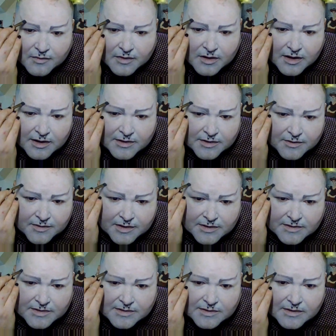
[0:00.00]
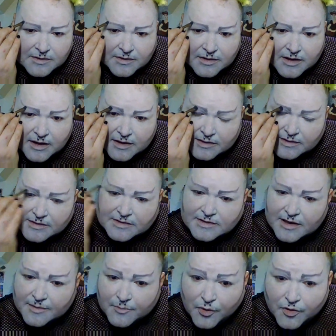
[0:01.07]
I do it just so you guys can
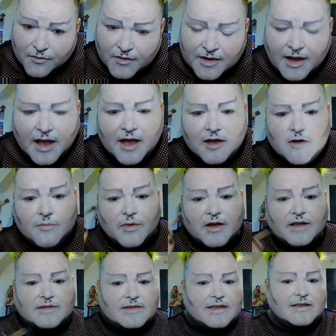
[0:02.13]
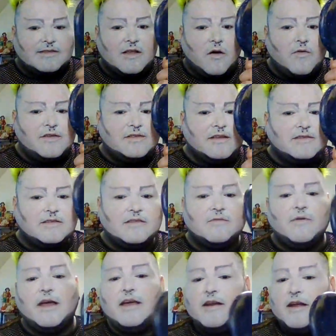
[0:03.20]
see a perfect angle, because this always gets in the
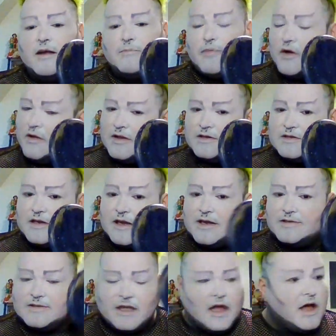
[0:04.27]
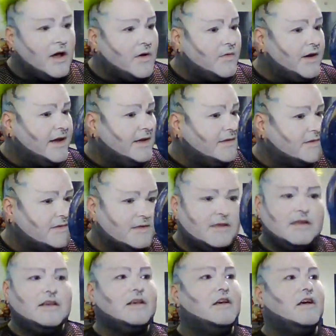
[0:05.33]
way, and I always
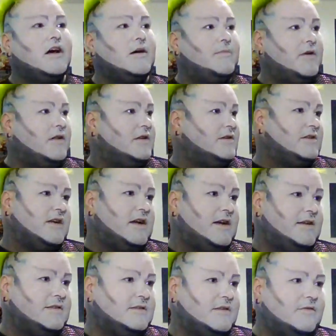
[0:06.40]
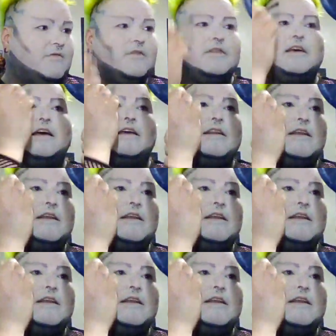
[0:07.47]
apologize for that.